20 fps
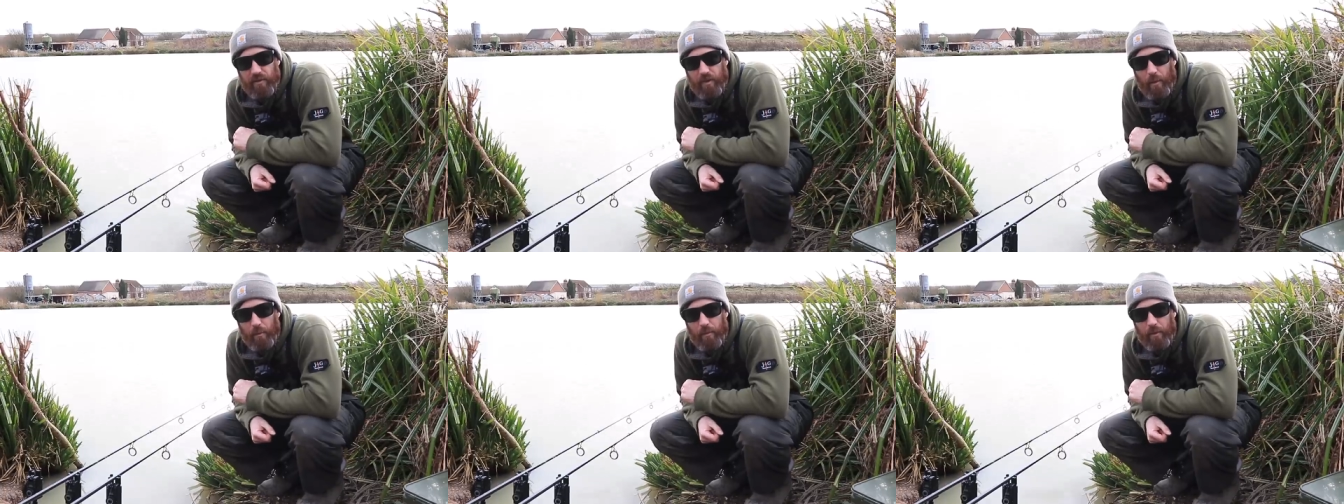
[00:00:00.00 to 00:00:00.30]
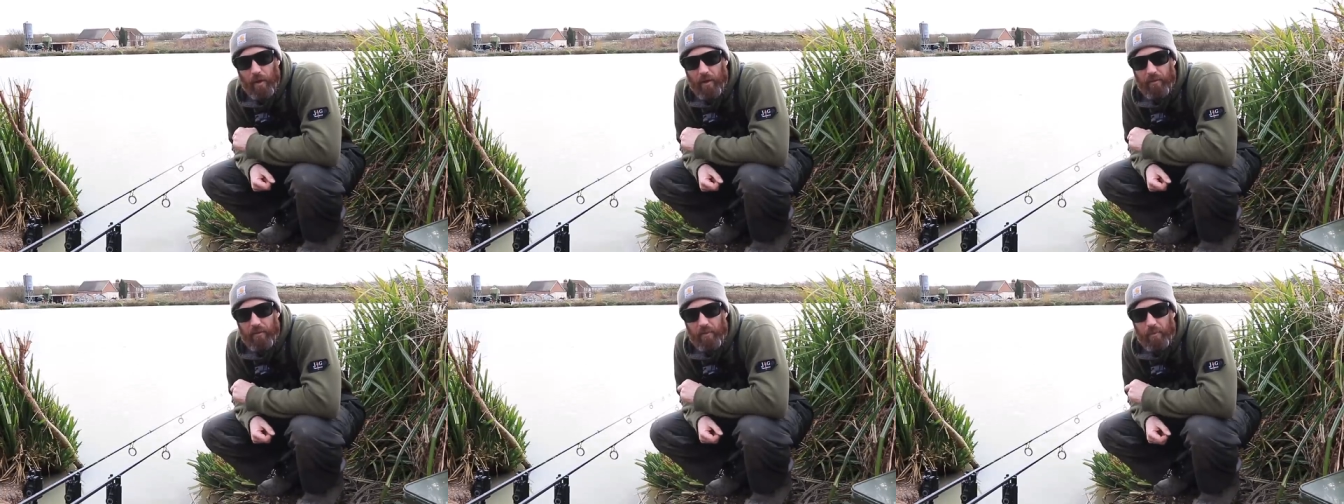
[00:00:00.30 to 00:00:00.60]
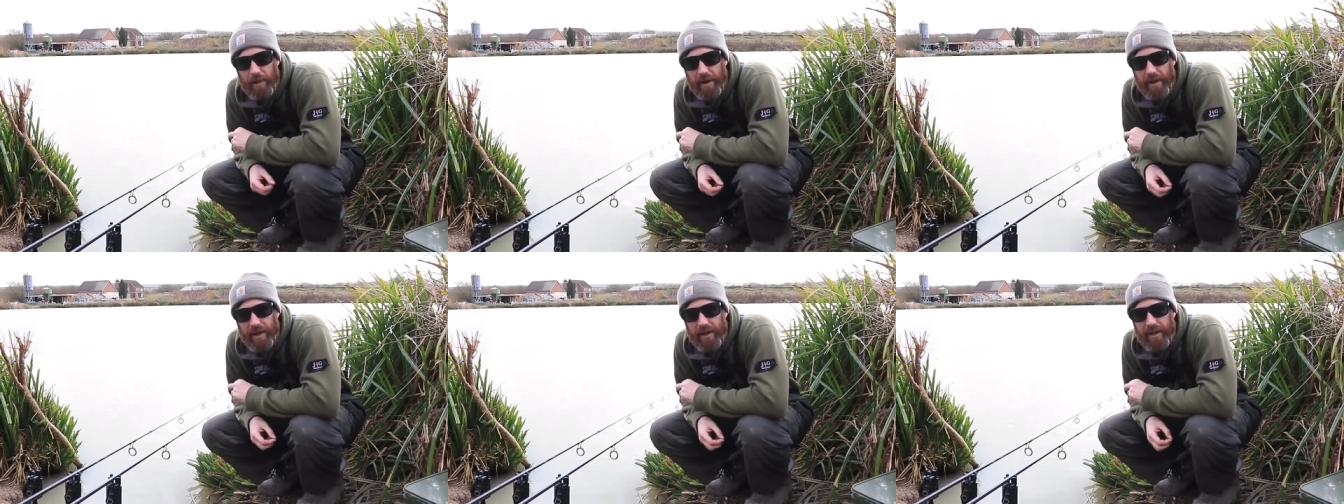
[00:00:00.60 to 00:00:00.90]
dropped off a
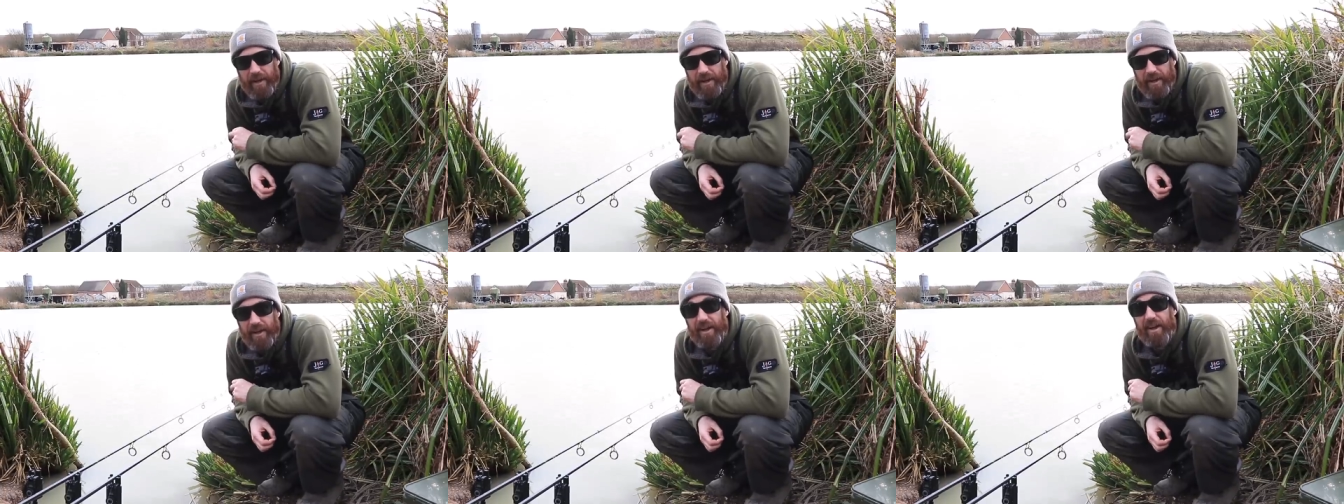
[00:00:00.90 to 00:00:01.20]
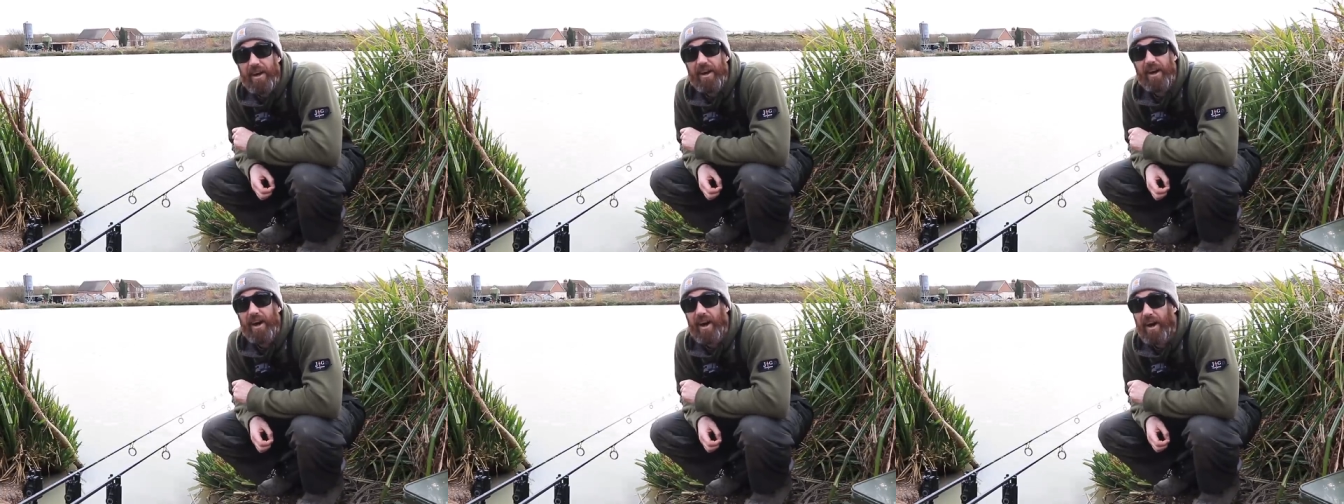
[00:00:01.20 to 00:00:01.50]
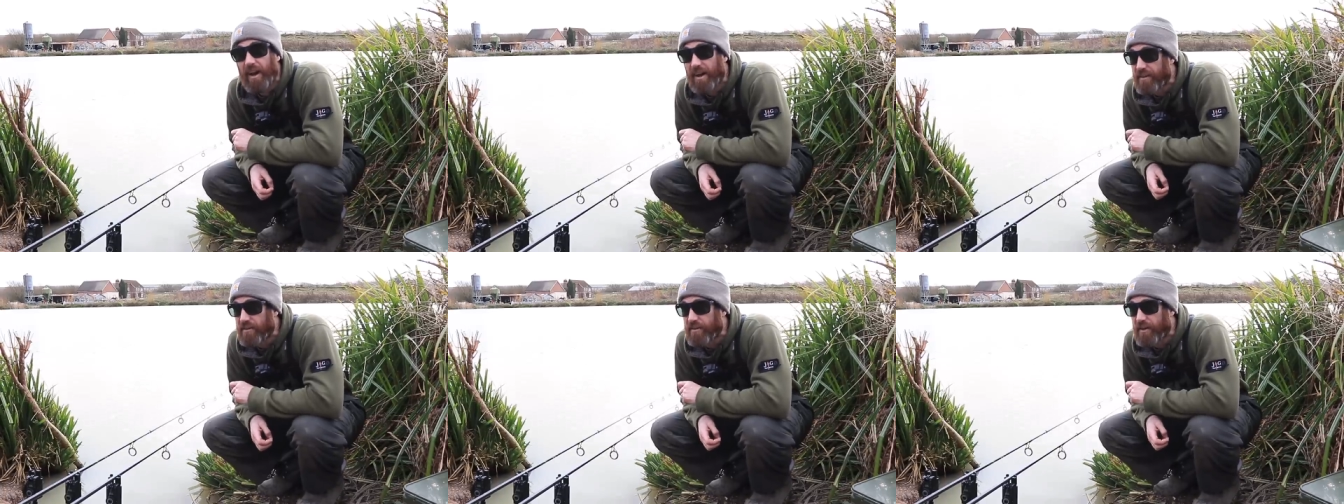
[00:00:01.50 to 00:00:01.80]
bit
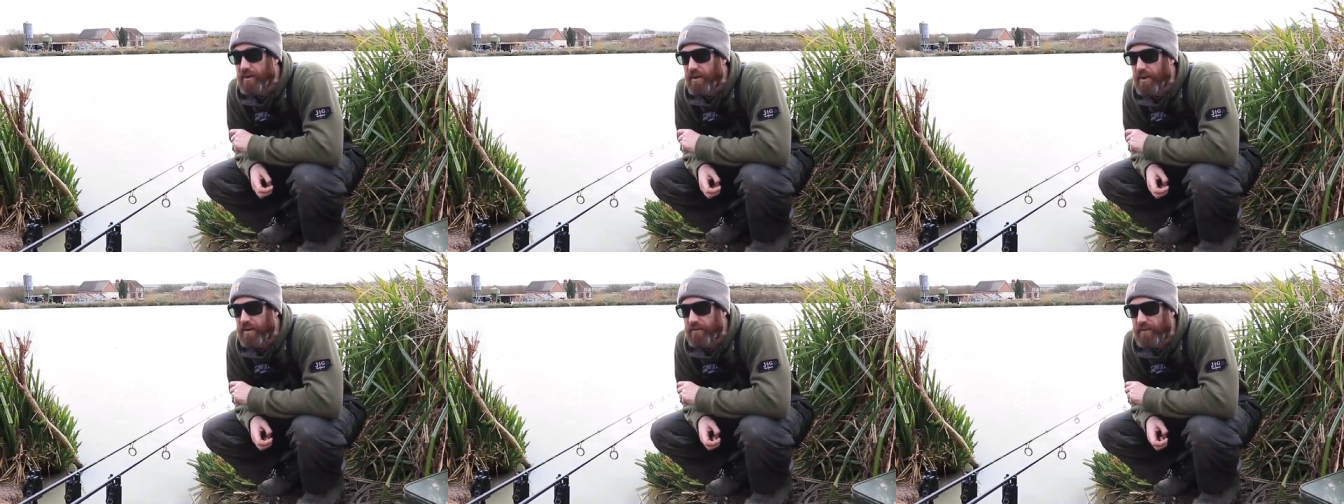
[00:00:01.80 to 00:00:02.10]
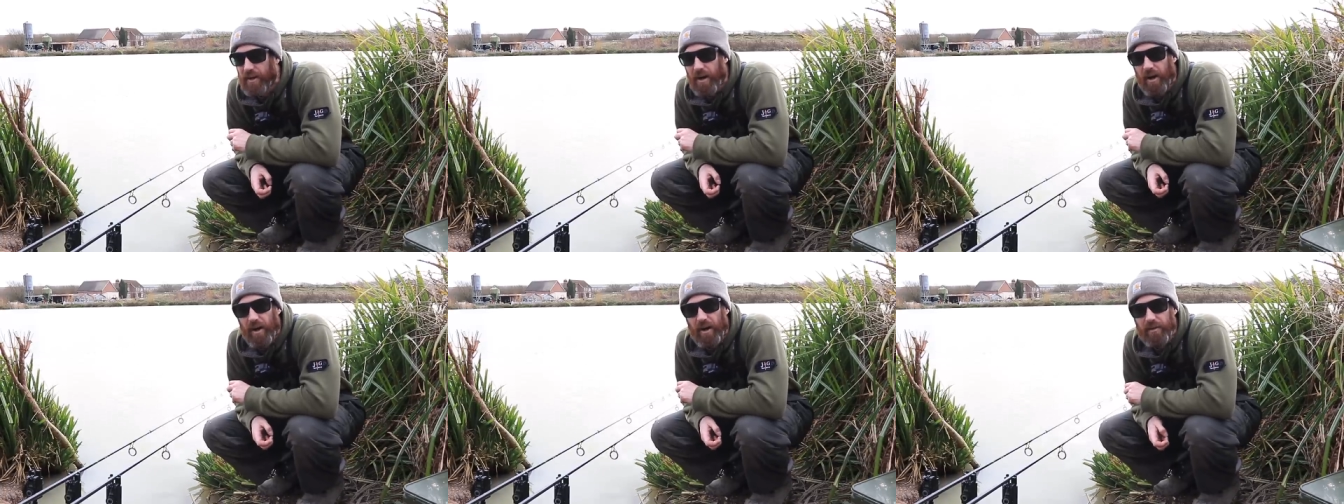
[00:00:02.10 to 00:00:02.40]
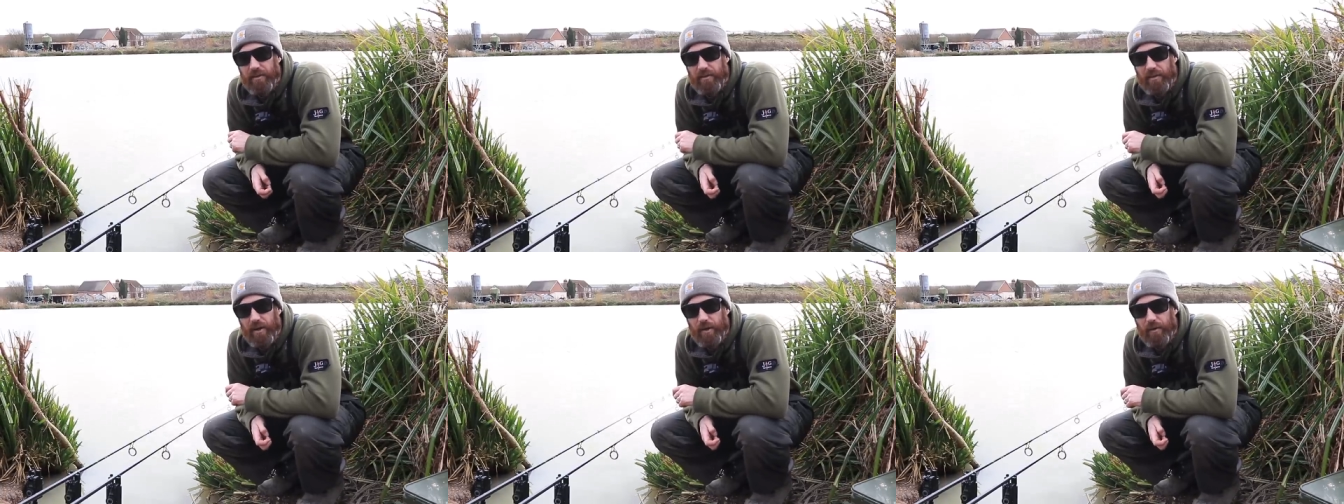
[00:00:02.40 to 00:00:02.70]
and it's gone
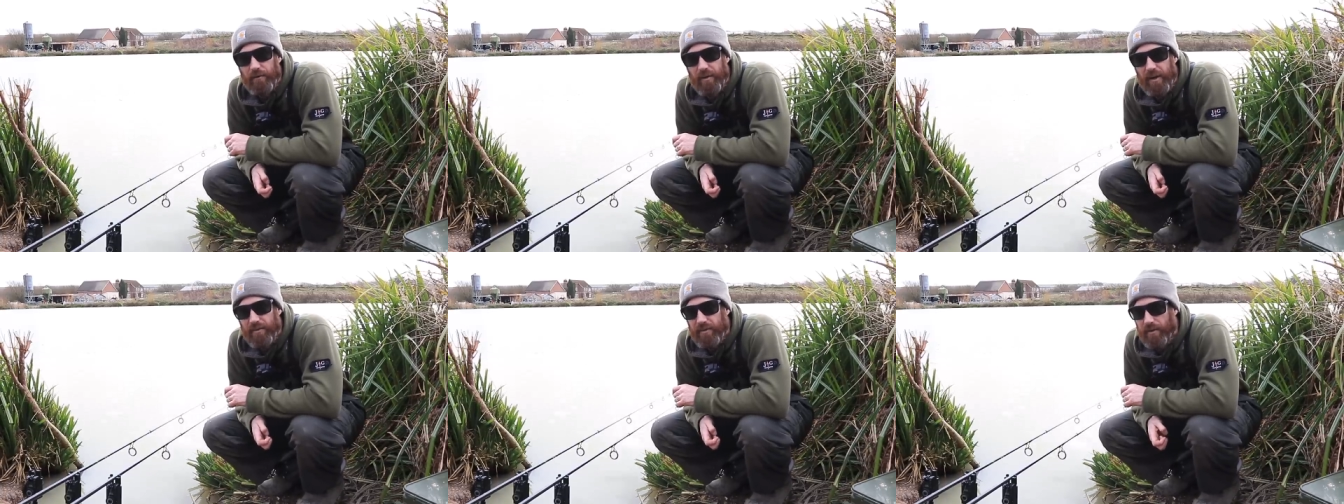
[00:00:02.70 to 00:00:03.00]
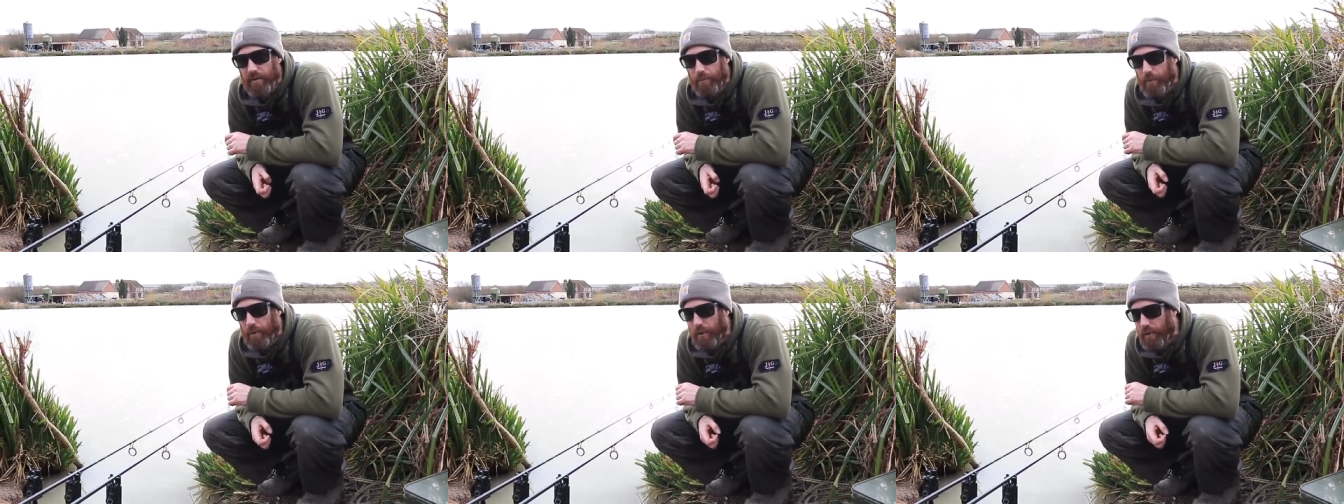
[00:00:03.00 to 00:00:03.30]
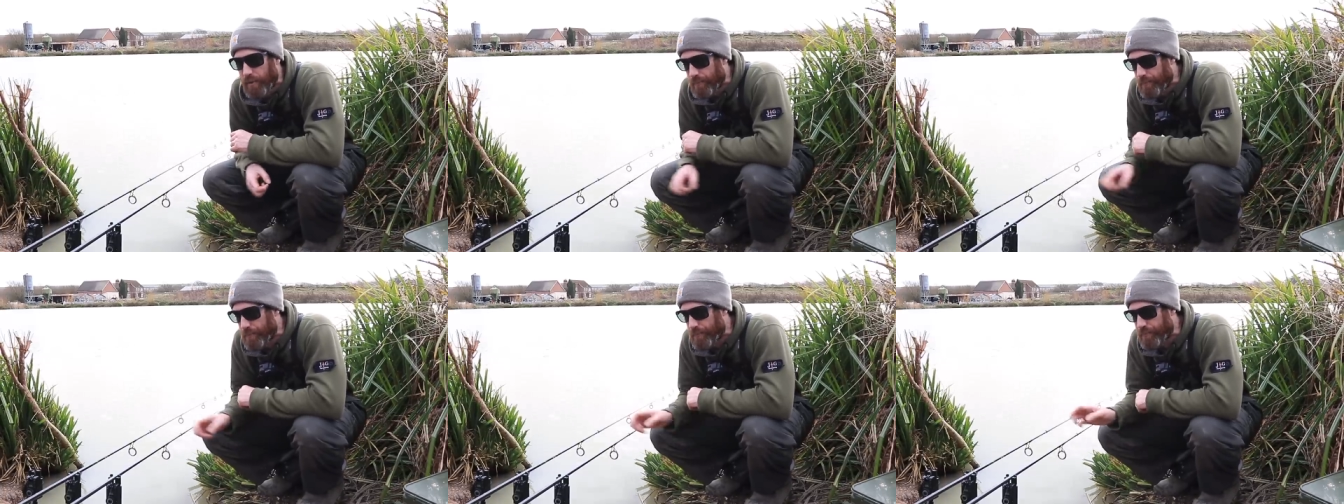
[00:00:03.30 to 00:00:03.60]
overcast so I've actually
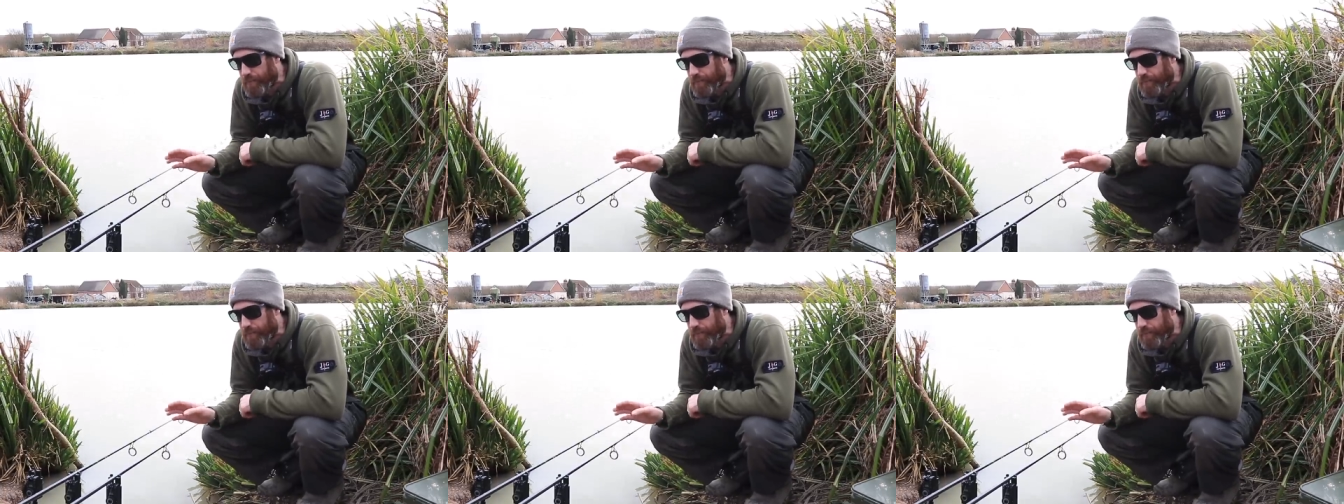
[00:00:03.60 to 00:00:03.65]
put